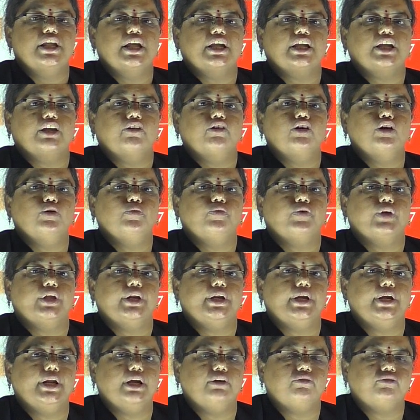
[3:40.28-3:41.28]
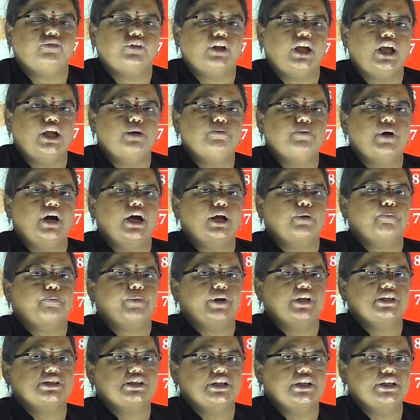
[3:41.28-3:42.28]
a given period of time are
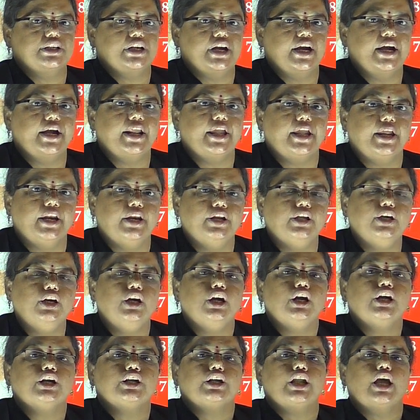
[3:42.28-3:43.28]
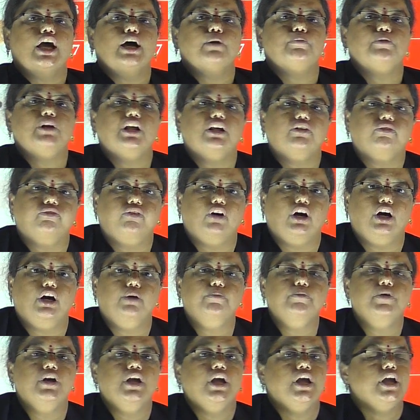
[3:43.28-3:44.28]
presented in tabular
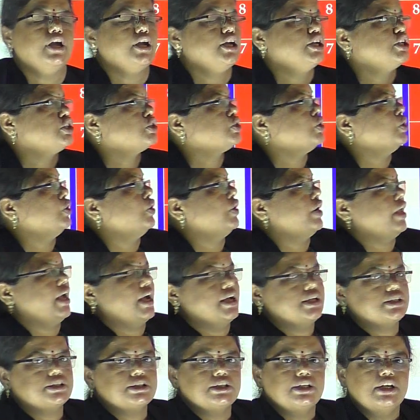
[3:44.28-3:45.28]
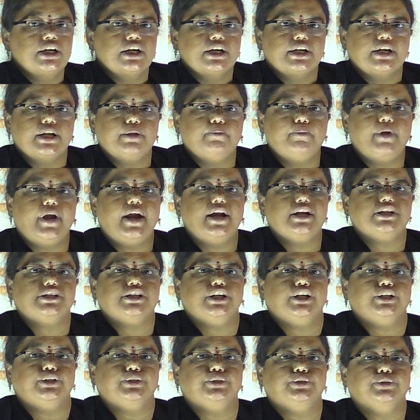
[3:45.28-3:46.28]
form is known as demand
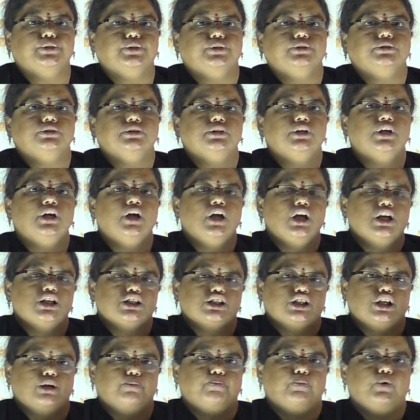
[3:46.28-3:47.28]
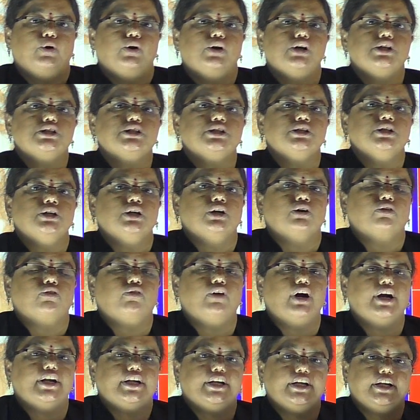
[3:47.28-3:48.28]
schedule. Suppose
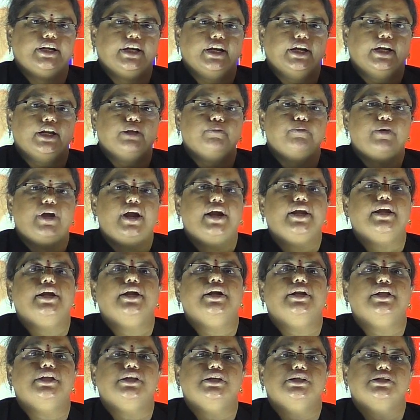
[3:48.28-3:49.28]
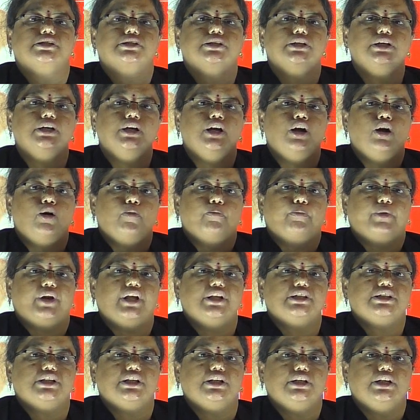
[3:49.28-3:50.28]
quantity demanded is
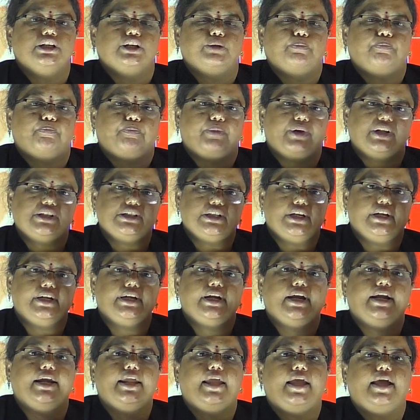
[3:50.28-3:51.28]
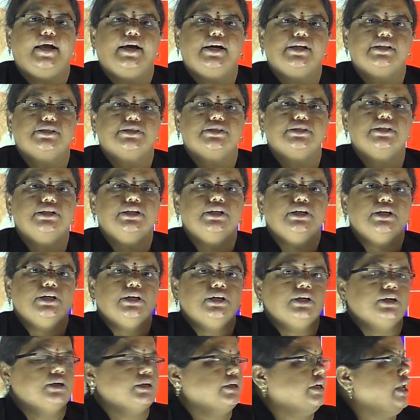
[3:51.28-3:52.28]
presented as
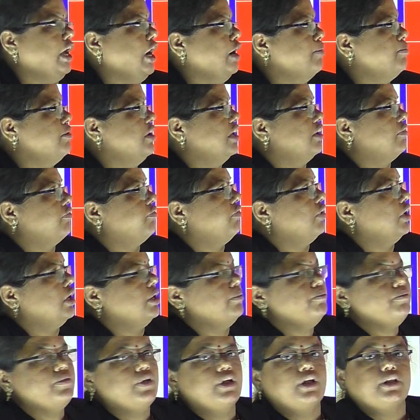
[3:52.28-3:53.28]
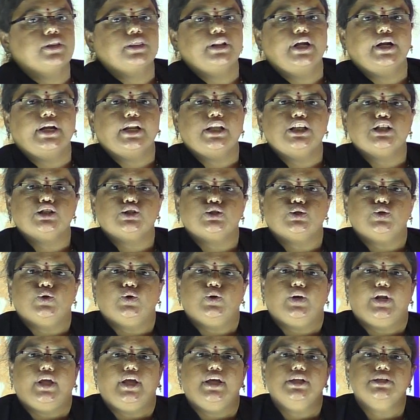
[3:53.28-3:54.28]
tabular form, that is
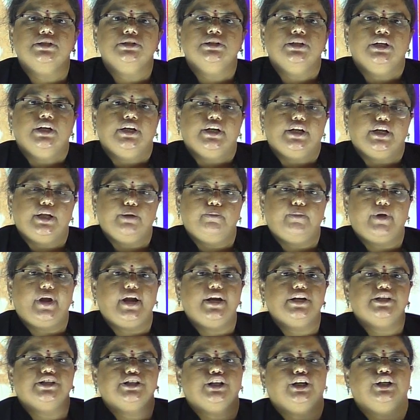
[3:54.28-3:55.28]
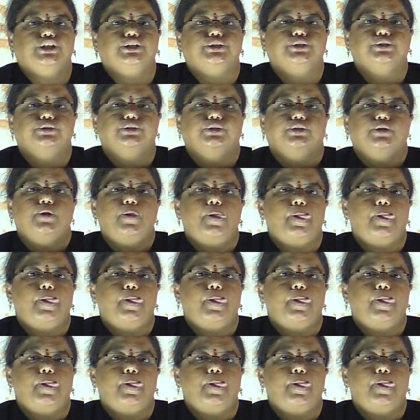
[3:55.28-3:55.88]
known as demand schedule.